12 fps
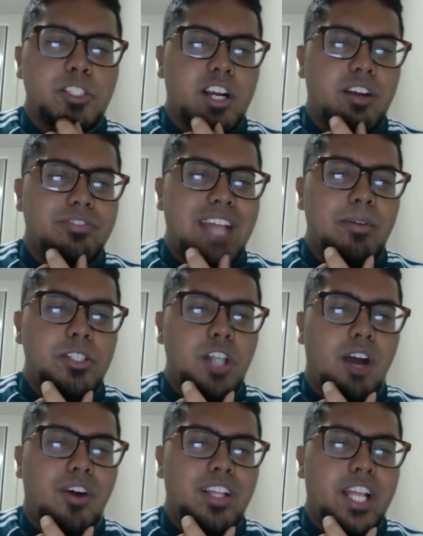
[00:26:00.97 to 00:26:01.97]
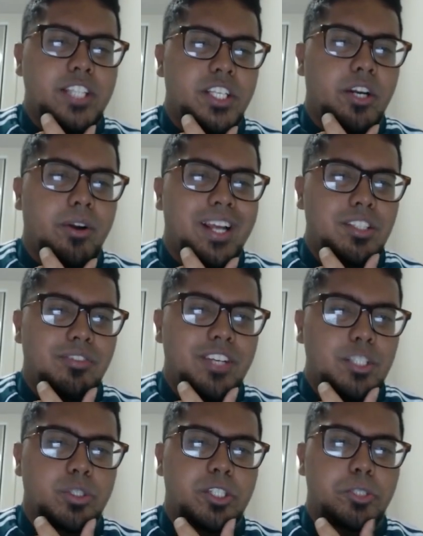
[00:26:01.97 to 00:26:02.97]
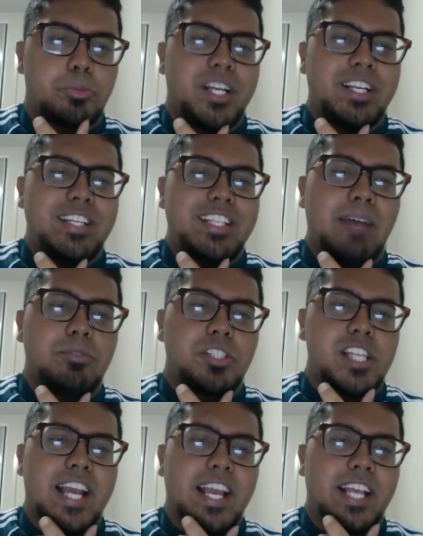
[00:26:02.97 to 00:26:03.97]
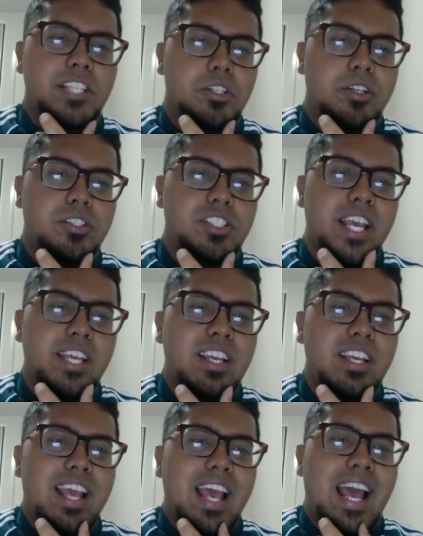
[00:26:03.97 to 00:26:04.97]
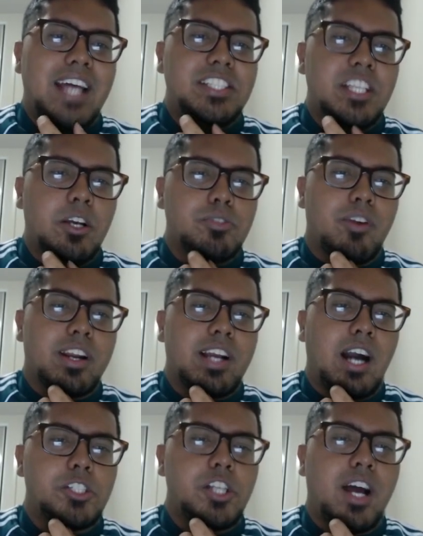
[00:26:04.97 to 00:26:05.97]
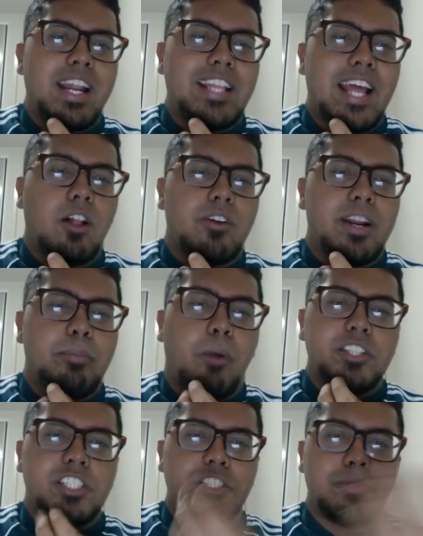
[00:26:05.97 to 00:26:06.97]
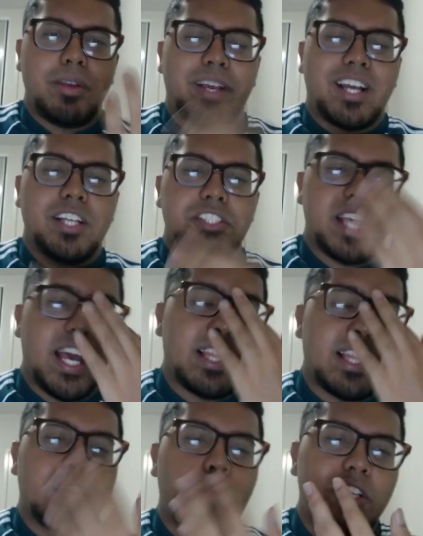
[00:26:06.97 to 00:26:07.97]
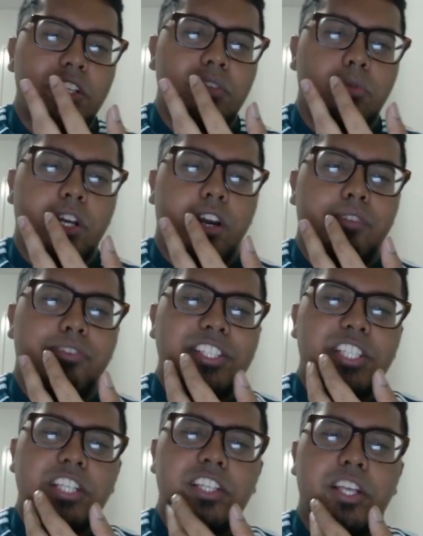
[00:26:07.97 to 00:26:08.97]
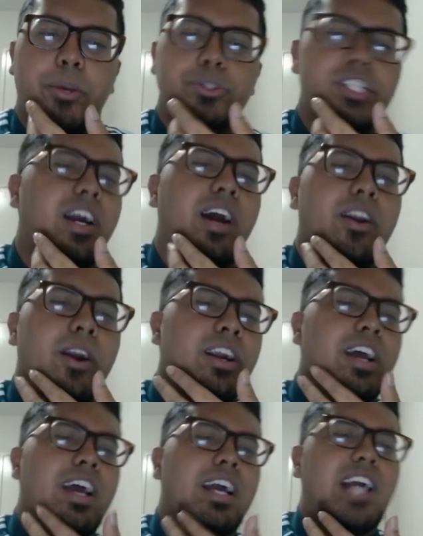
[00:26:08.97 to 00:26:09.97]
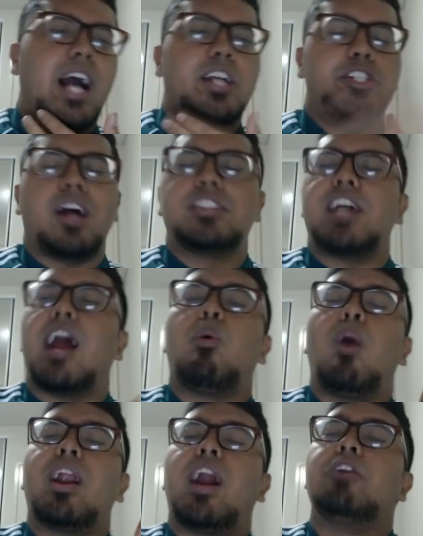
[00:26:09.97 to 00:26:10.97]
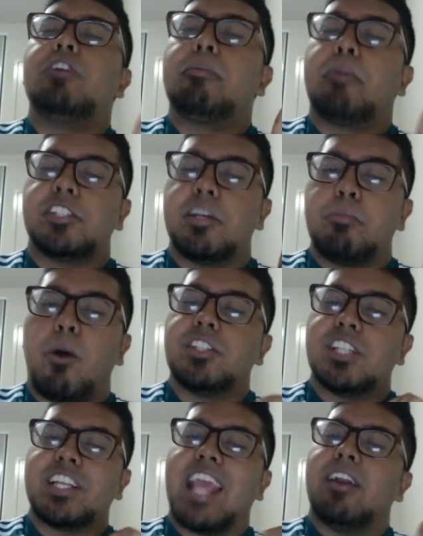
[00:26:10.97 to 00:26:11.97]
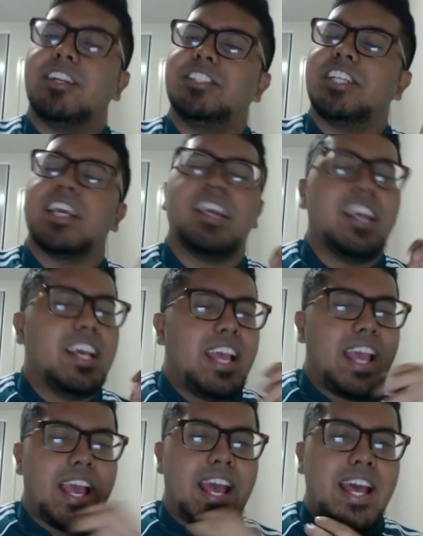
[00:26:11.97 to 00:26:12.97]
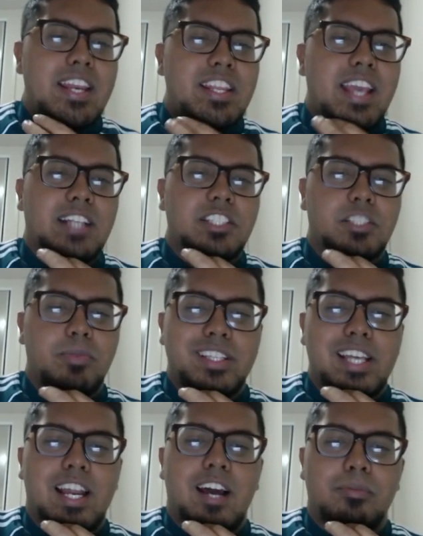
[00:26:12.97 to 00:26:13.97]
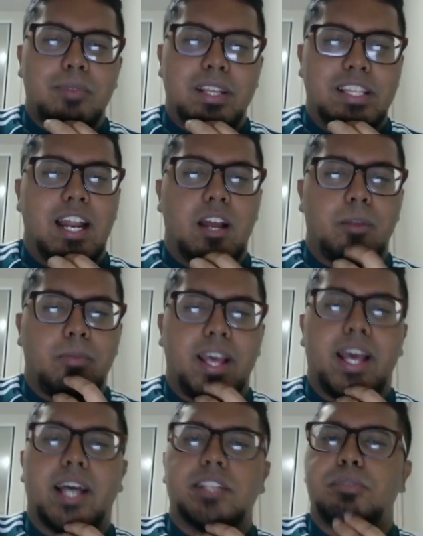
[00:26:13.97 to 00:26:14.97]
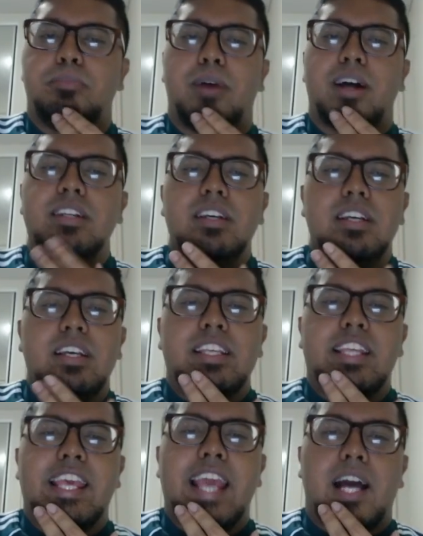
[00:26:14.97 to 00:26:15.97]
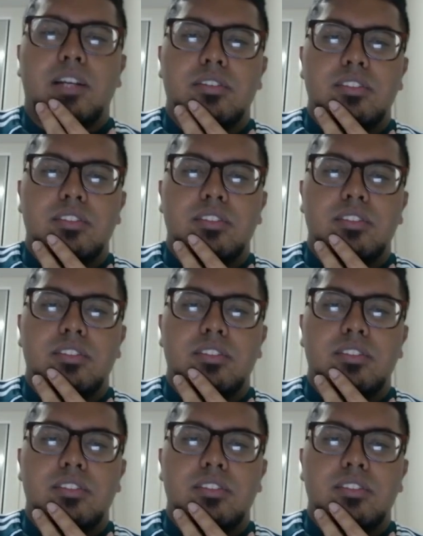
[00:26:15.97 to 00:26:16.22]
chunk of damage off on that Cinderace of his, which is pretty damn sick, I guess you could say. As he goes for a Gunk Shot, and that already poisons me because, yeah, like, when you're facing the Uzi Gunner, Gunk Shots are 100% poison guarantee. And, yeah, I just made that out of my ass, but, yeah.